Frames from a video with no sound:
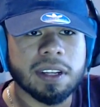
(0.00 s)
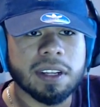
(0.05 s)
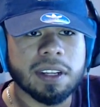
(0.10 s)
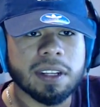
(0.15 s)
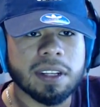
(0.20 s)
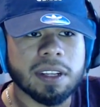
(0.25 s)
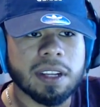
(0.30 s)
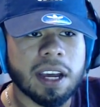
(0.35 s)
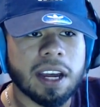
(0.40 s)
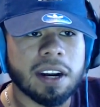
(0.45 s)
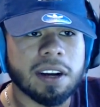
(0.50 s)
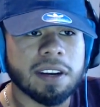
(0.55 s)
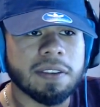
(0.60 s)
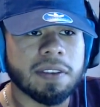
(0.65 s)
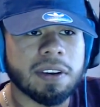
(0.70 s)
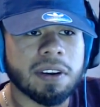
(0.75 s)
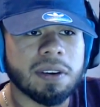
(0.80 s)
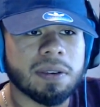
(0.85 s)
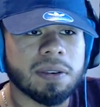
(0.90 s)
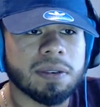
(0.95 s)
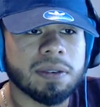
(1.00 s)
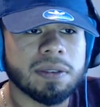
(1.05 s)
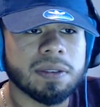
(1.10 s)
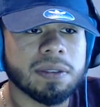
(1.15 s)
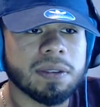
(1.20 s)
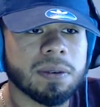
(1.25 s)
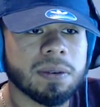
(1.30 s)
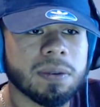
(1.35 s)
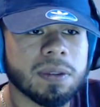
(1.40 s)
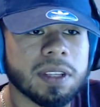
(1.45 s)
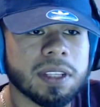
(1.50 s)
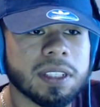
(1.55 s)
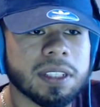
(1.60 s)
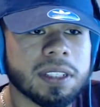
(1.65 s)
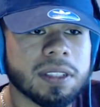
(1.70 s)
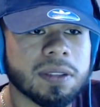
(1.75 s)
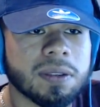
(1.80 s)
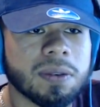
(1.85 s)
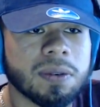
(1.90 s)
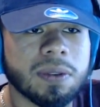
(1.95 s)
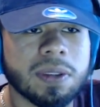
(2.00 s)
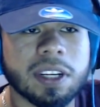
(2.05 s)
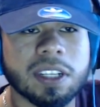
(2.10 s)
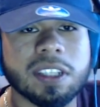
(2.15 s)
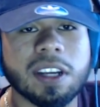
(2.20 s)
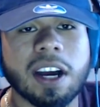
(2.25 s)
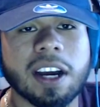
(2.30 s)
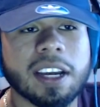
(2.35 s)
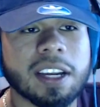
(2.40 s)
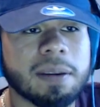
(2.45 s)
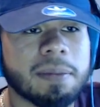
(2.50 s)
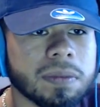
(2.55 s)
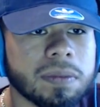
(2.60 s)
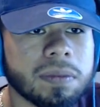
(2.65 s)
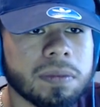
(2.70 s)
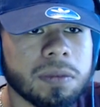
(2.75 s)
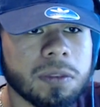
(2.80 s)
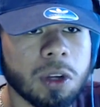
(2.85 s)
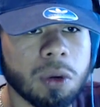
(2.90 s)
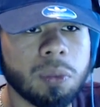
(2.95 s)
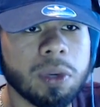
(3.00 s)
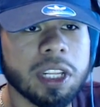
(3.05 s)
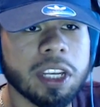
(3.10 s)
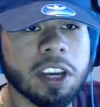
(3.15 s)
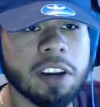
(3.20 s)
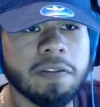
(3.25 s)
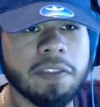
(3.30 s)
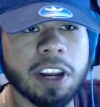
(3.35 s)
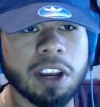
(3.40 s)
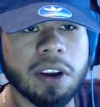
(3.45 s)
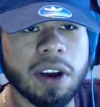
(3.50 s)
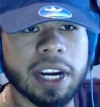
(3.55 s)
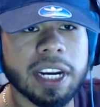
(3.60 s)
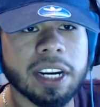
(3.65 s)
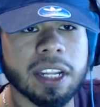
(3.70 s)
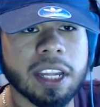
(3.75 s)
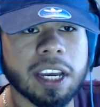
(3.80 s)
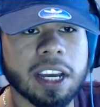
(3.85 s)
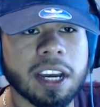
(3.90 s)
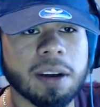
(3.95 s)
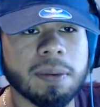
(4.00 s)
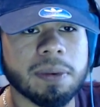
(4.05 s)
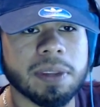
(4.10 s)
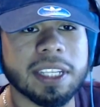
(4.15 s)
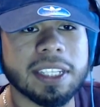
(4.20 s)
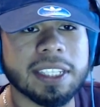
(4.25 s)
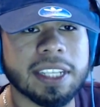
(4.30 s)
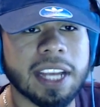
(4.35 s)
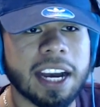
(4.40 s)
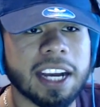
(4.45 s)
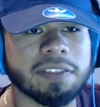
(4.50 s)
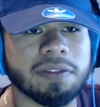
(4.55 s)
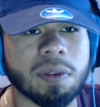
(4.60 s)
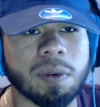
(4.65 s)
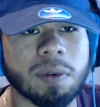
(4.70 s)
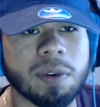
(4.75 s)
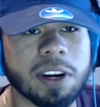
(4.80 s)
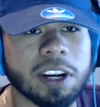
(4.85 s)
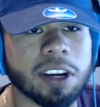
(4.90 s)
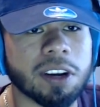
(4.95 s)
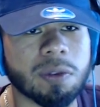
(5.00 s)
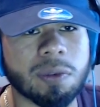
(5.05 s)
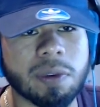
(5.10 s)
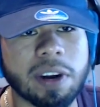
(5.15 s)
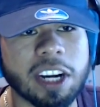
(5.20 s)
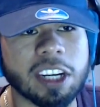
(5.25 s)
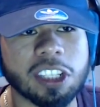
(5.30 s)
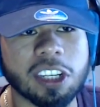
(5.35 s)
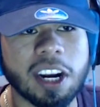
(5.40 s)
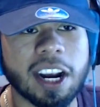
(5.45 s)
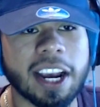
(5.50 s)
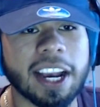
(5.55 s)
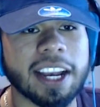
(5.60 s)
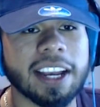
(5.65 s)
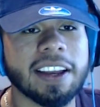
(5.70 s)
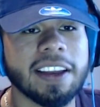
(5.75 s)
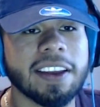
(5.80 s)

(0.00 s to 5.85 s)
I don't even know who this, who they're talking about. Really good video. I need to link up with these guys for real. Rare track.